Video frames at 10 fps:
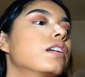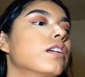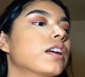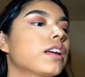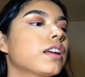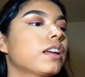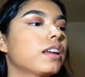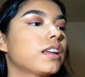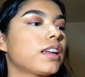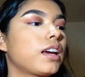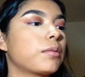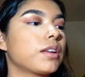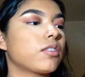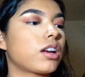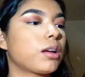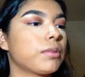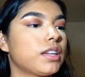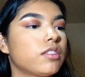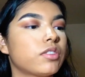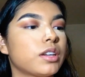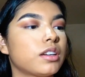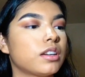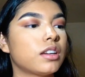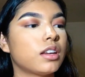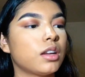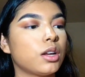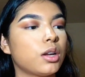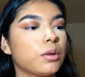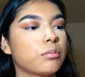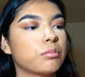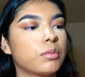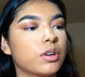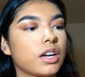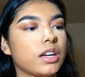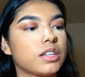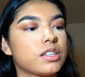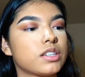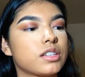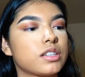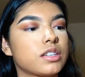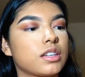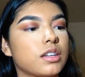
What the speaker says: Okay, and now I'm gonna grab a different brush.